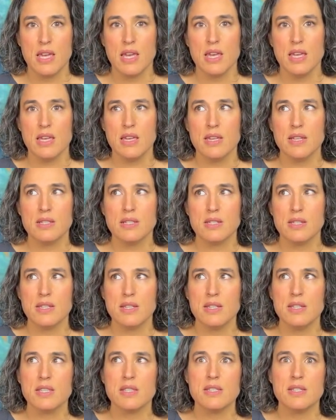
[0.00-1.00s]
it
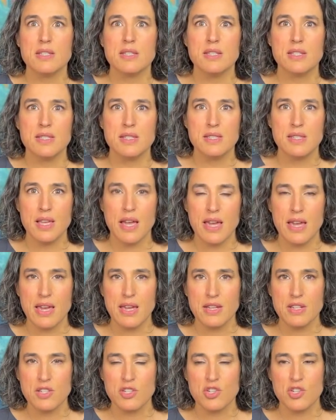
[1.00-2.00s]
is
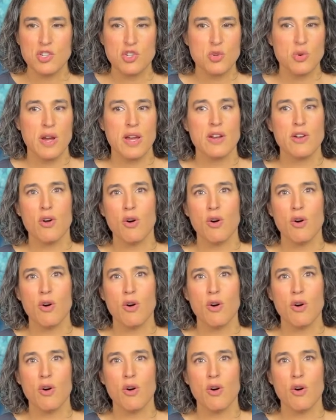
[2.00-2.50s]
designed to try to